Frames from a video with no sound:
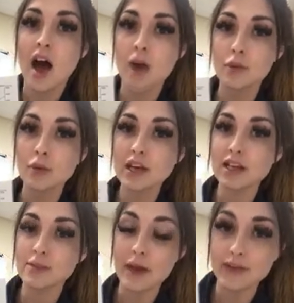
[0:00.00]
and we would
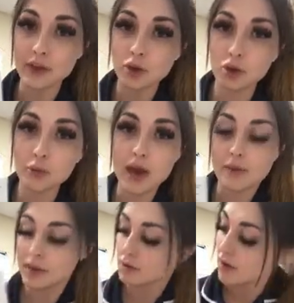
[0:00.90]
expect that your
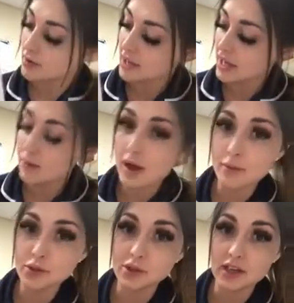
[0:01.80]
baby grows anywhere
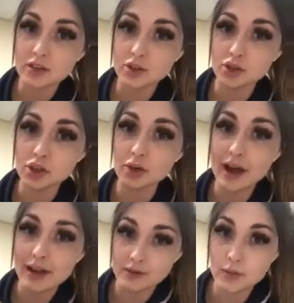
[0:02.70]
between the two
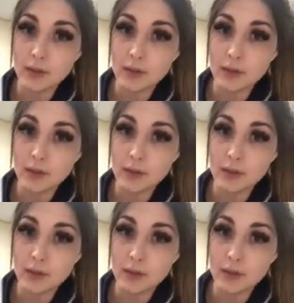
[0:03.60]
outer